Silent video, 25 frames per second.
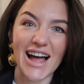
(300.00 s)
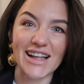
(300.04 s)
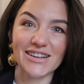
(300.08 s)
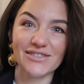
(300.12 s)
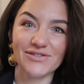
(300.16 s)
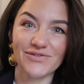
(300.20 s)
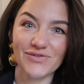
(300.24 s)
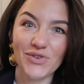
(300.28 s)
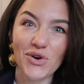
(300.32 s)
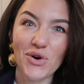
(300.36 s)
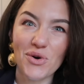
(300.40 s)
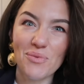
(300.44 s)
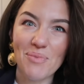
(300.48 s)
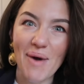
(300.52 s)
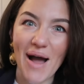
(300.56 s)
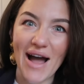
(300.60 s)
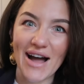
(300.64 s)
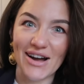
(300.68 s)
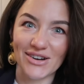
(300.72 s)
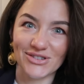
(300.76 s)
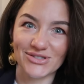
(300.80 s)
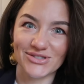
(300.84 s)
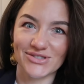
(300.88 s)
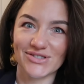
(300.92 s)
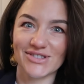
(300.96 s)
and at
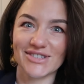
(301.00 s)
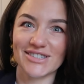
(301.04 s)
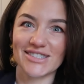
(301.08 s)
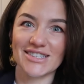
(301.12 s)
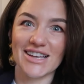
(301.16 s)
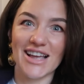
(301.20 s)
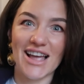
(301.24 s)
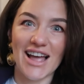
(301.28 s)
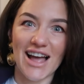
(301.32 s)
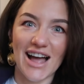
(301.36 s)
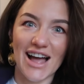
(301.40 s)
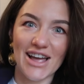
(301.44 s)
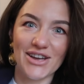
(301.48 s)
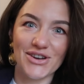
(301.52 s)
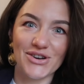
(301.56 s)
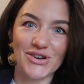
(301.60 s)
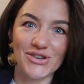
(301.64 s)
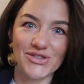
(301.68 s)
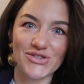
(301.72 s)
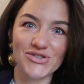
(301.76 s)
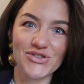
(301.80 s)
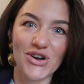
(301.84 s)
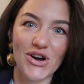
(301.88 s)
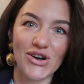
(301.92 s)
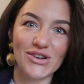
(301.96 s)
£4 I
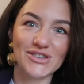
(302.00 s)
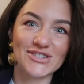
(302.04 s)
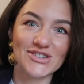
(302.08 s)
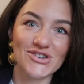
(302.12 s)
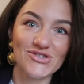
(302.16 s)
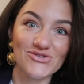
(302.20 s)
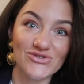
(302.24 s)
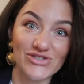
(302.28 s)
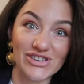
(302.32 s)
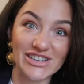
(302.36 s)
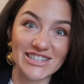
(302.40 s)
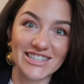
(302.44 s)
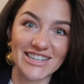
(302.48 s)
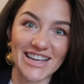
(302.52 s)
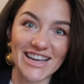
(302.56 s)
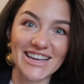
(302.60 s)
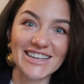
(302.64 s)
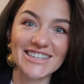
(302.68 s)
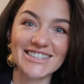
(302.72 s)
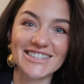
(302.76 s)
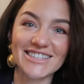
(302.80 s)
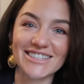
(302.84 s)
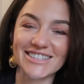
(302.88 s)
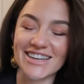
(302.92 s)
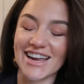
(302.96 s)
could not
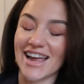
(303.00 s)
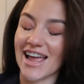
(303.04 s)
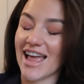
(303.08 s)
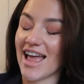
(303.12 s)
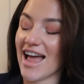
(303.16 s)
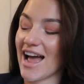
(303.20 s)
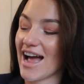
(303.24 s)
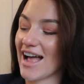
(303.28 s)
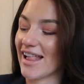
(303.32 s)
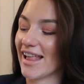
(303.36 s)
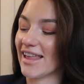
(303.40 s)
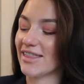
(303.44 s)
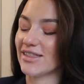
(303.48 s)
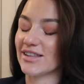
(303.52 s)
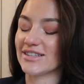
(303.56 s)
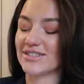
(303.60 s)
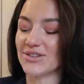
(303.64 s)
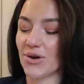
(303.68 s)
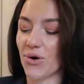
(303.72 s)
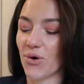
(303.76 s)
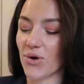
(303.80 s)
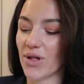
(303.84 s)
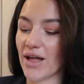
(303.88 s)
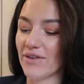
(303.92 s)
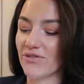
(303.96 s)
resist. And in
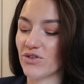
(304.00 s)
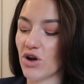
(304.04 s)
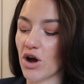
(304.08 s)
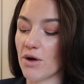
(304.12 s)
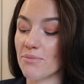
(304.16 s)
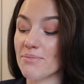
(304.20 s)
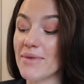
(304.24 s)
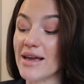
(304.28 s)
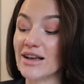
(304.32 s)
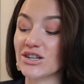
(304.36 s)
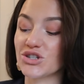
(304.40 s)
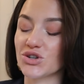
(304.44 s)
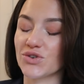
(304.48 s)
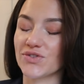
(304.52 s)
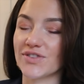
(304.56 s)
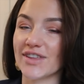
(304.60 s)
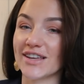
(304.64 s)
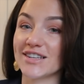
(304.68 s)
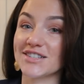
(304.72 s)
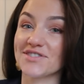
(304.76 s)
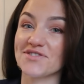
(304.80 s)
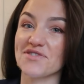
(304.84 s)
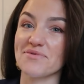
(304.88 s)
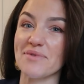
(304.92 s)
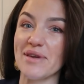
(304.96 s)
this haul I've got a mixture of
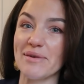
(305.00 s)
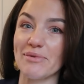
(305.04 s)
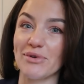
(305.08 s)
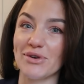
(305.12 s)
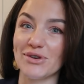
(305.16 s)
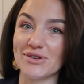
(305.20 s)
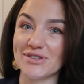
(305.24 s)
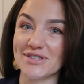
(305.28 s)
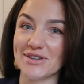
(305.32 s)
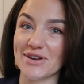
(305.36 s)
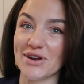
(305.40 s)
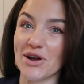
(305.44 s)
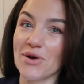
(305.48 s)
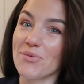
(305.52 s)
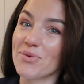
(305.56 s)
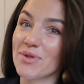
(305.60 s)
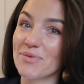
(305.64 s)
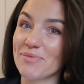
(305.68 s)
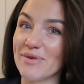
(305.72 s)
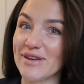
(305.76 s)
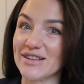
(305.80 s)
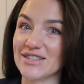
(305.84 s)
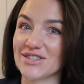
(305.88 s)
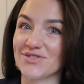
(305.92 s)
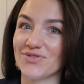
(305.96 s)
things for me, but also a couple
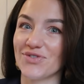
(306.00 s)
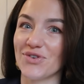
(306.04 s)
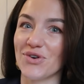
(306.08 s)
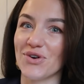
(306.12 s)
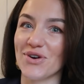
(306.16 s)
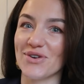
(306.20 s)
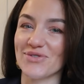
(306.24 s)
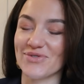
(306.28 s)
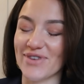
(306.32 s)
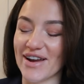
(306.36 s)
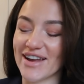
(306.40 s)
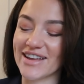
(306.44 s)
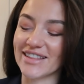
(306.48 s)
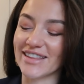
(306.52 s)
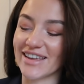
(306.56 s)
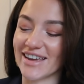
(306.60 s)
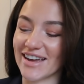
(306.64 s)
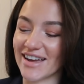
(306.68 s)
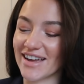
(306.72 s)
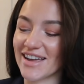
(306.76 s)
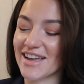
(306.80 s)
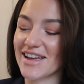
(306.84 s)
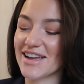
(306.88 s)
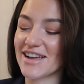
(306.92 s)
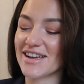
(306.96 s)
of bits for
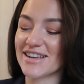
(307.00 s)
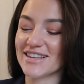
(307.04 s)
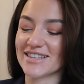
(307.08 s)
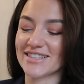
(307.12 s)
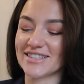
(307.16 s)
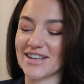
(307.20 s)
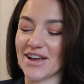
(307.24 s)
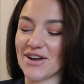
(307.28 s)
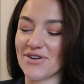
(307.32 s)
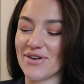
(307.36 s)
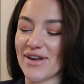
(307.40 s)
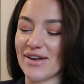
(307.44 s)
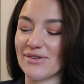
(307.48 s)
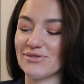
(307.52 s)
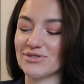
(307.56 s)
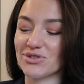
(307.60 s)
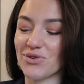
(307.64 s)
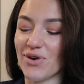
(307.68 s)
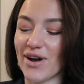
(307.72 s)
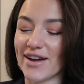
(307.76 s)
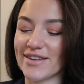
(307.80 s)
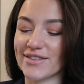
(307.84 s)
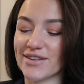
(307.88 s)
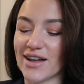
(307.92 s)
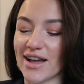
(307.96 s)
Aurelia, so it was
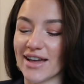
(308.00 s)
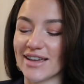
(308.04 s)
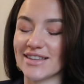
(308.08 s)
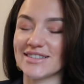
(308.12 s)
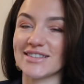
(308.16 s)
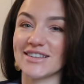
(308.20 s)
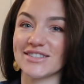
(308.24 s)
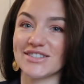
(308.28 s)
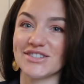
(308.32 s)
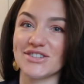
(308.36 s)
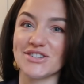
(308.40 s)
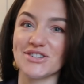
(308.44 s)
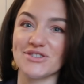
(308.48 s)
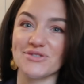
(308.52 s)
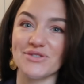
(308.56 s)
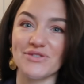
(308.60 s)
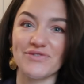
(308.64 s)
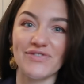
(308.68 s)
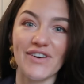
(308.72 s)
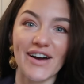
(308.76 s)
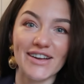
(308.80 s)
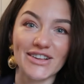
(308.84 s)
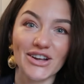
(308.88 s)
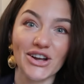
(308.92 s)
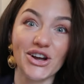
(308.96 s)
quite nice to
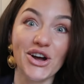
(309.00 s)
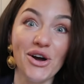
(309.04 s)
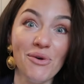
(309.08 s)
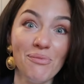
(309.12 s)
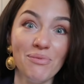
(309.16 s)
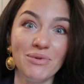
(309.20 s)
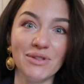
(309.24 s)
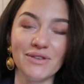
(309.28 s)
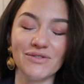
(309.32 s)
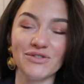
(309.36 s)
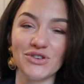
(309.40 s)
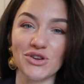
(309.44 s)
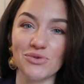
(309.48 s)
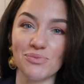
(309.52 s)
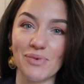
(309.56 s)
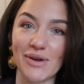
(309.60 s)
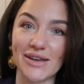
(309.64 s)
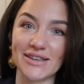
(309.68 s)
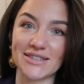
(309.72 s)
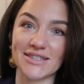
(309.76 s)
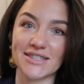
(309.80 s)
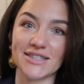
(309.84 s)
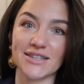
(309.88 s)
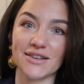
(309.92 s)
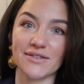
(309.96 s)
find a couple of new
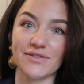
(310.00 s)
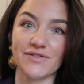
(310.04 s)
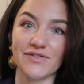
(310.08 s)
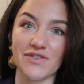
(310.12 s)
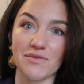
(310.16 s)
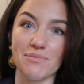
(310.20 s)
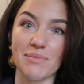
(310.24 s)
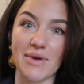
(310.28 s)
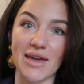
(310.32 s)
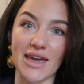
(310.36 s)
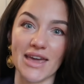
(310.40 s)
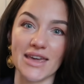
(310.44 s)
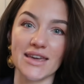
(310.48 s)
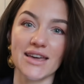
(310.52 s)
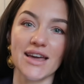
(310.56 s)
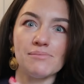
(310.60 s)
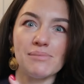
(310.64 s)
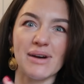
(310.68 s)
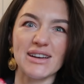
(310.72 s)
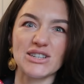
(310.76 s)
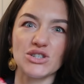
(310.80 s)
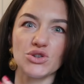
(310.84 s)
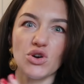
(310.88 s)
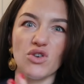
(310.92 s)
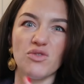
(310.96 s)
bits for me.
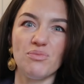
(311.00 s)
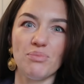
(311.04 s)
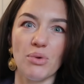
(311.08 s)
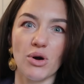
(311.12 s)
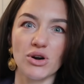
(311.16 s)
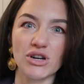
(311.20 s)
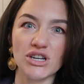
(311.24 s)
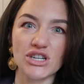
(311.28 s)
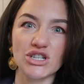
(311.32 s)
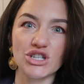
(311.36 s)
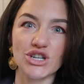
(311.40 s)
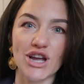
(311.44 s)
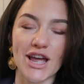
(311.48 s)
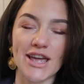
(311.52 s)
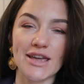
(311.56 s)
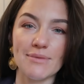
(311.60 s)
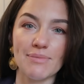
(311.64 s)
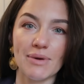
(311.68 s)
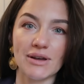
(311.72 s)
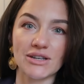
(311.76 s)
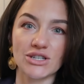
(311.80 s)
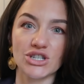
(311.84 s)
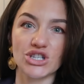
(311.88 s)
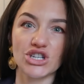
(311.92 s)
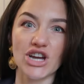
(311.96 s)
My sort of body
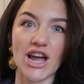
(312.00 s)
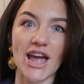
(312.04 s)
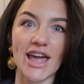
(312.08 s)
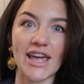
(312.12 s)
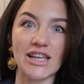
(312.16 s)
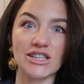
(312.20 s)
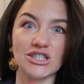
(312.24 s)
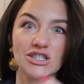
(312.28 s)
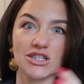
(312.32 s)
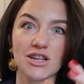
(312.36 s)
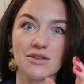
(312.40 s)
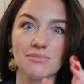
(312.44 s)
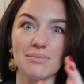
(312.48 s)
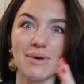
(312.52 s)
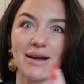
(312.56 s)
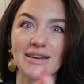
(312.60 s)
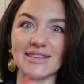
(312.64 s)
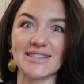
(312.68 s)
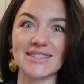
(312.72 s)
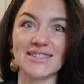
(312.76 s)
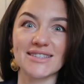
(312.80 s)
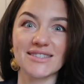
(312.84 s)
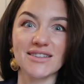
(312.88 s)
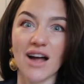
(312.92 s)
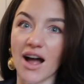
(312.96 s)
shape has changed and my
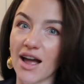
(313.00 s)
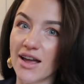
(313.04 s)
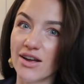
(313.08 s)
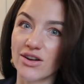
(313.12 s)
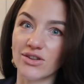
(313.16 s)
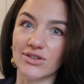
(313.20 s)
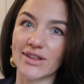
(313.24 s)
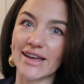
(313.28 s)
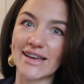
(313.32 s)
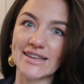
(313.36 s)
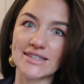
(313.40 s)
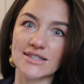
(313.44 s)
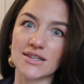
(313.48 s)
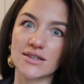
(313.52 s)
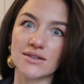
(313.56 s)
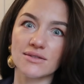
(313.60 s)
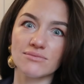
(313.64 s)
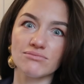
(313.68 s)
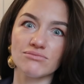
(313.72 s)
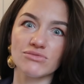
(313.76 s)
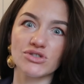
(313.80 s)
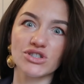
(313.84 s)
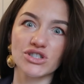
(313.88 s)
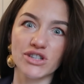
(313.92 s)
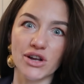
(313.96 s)
style is
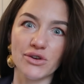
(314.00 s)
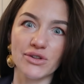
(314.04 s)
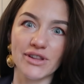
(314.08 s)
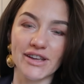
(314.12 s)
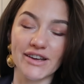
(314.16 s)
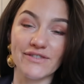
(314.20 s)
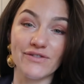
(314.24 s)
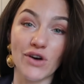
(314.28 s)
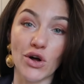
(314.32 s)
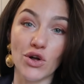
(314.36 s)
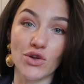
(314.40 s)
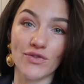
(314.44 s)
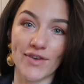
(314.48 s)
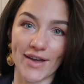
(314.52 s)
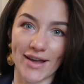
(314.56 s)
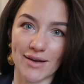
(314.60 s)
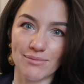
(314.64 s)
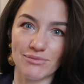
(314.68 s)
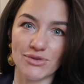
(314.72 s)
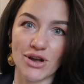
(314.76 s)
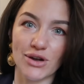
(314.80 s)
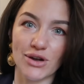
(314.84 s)
slowly evolving, I'm